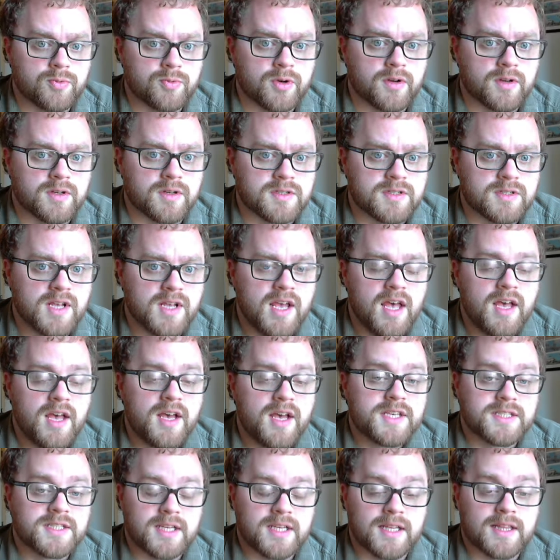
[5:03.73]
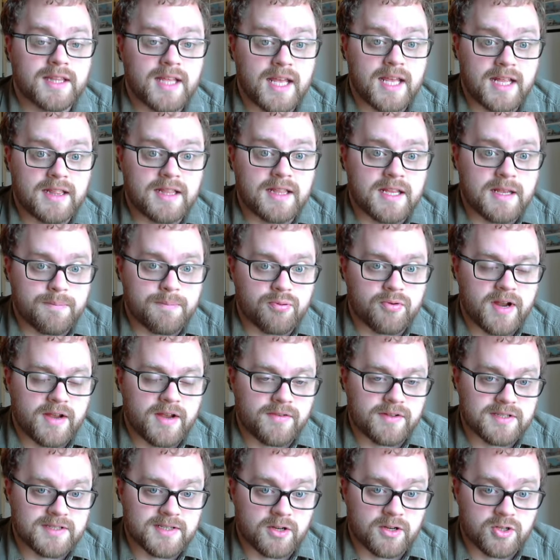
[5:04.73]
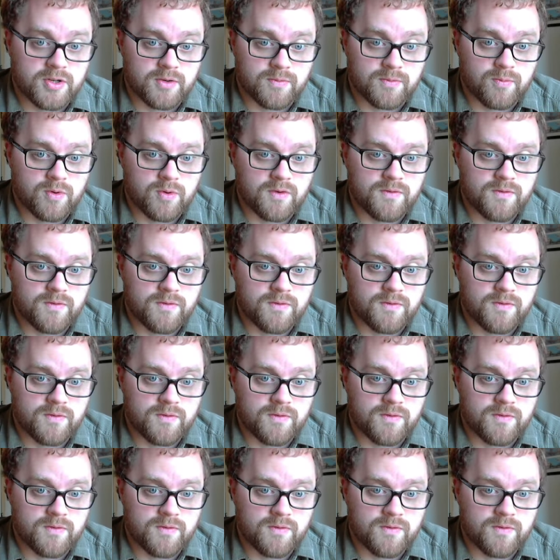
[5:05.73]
works, so that then the private sector